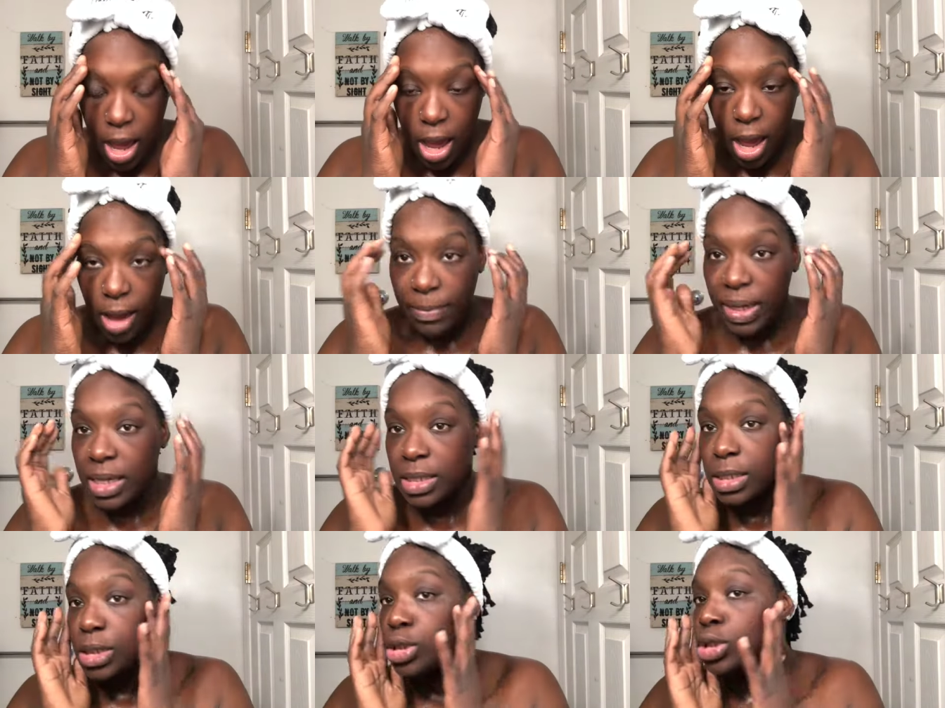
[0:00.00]
I
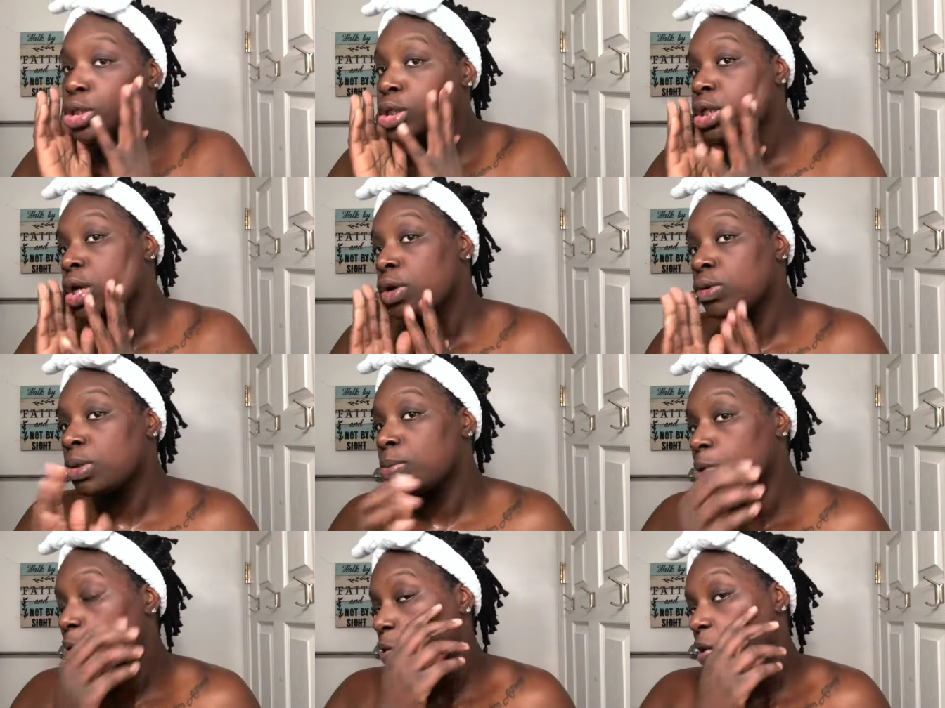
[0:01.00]
mean, so
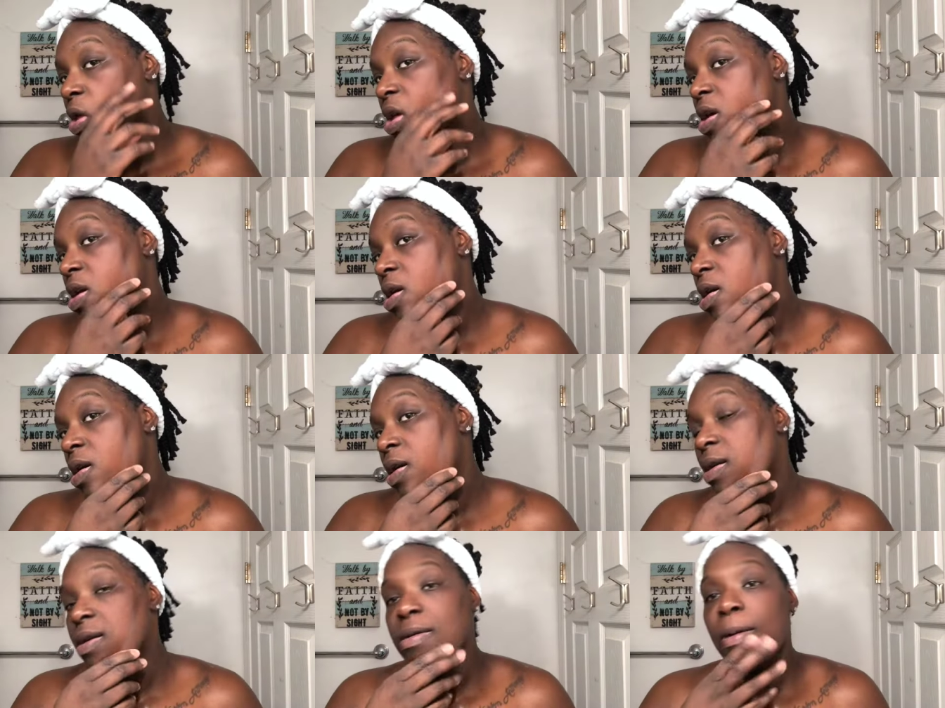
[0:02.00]
smooth.
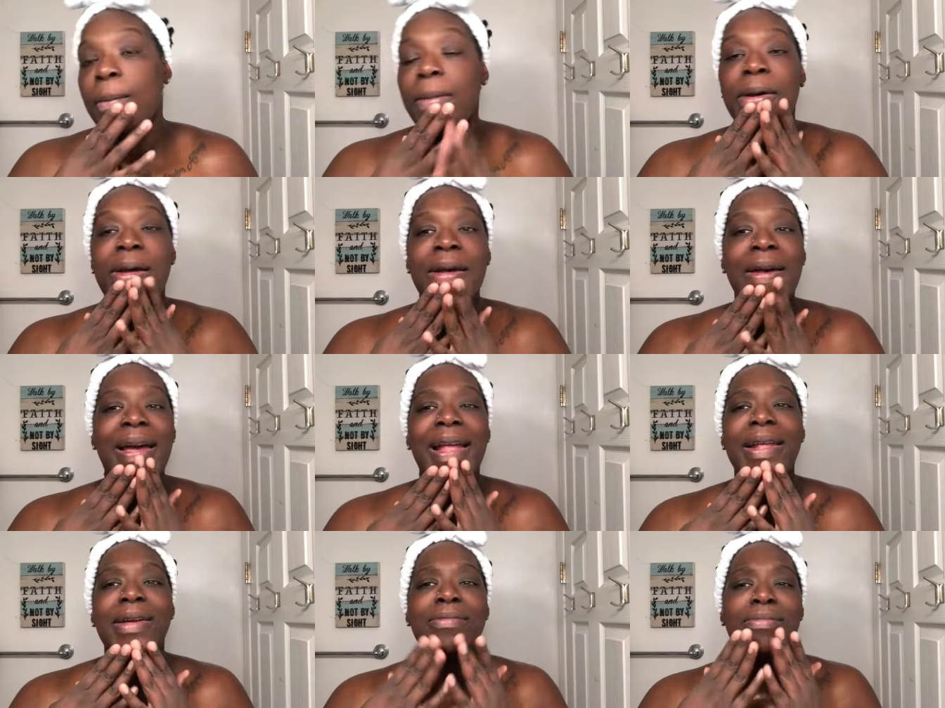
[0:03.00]
Um,
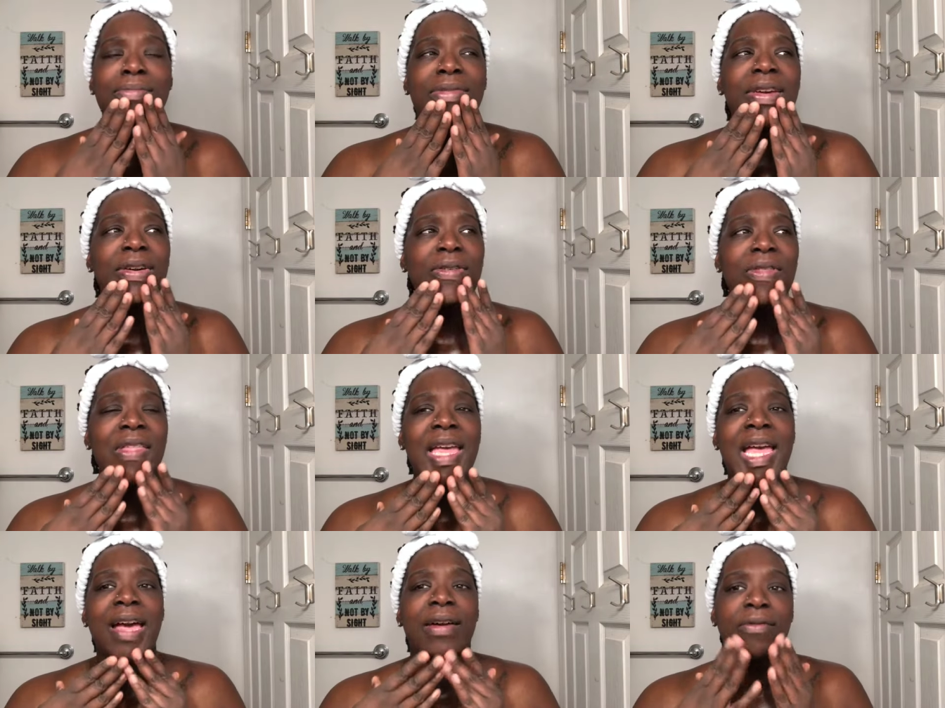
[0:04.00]
I don't know
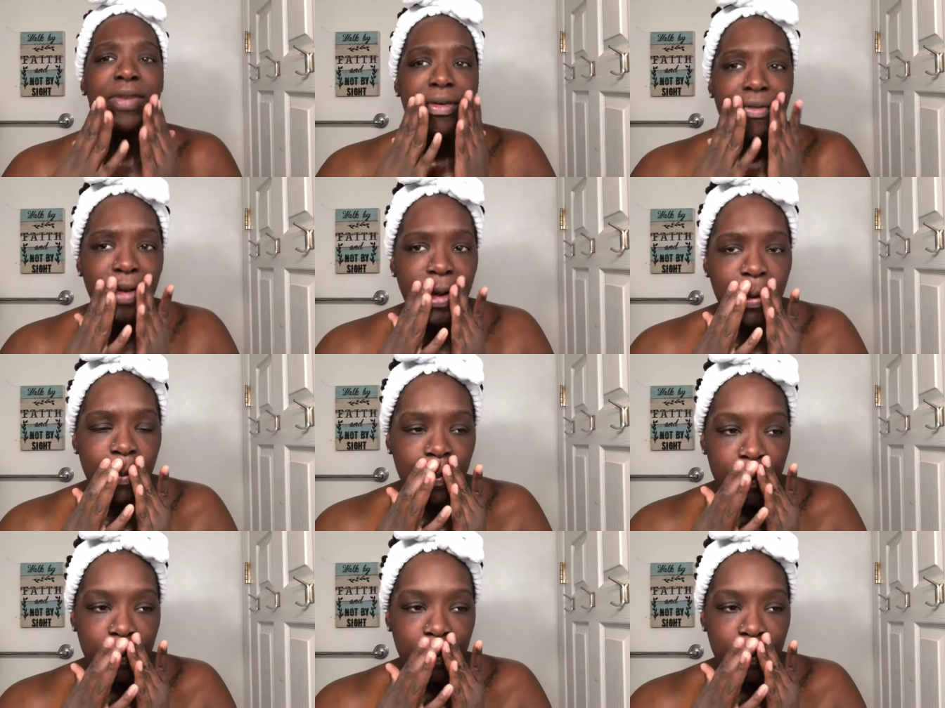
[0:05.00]
that I've ever